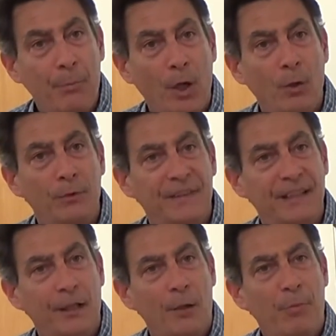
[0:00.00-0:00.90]
bones
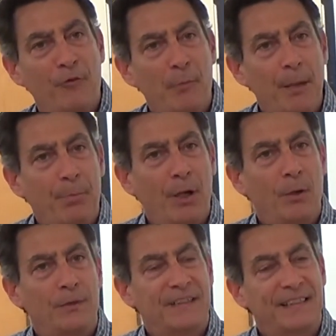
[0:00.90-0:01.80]
here, above my
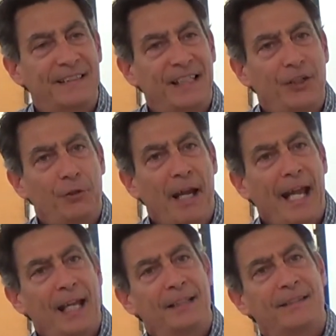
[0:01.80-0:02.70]
bones, and sink your
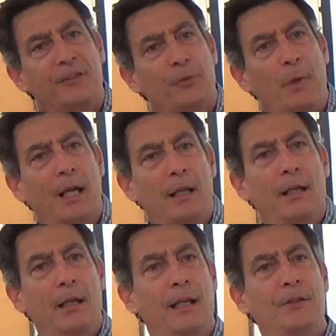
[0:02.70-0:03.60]
hands into my
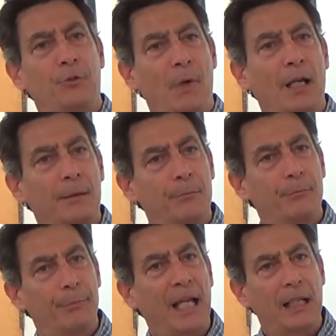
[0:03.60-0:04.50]

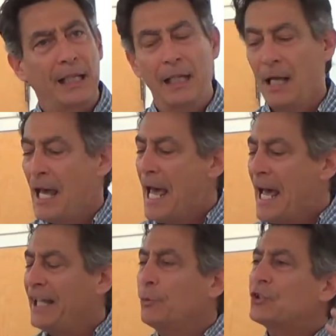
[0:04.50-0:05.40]
belly."
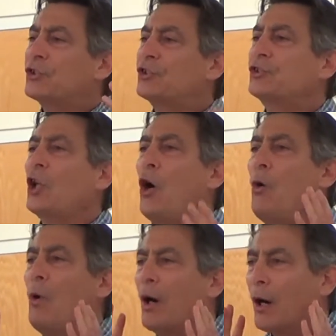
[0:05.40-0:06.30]
And he was
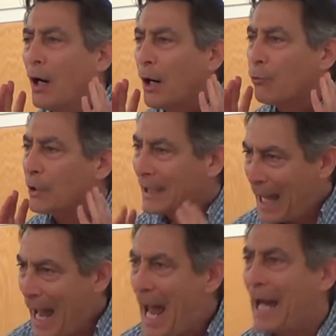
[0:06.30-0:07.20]
so
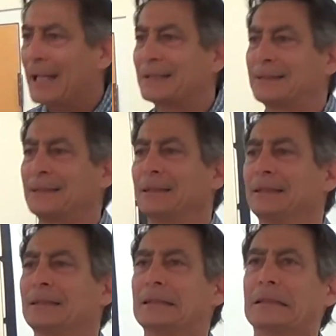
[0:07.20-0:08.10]
relaxed.
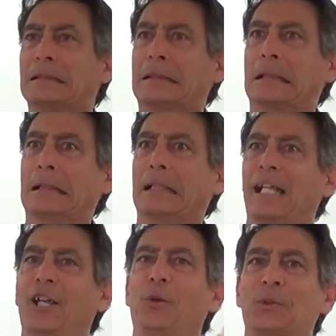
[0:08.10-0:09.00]

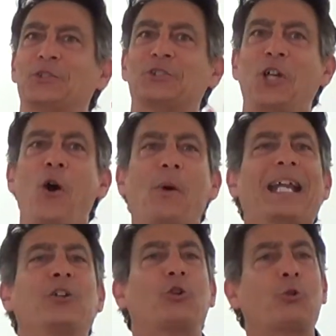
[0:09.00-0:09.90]
He was so
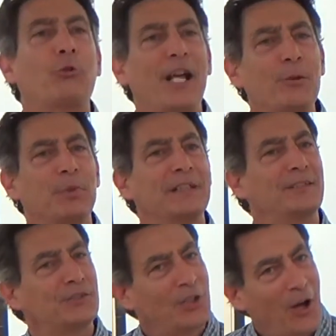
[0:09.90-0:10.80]
incredibly
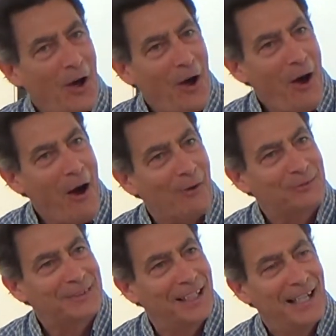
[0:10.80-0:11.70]

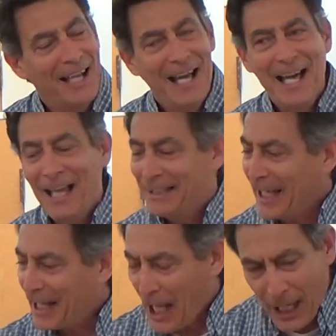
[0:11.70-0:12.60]
soft
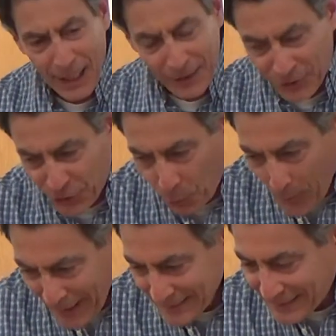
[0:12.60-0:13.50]
that I
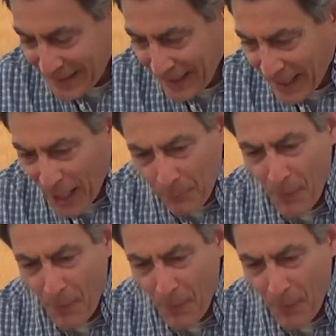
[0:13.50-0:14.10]
squeezed in, and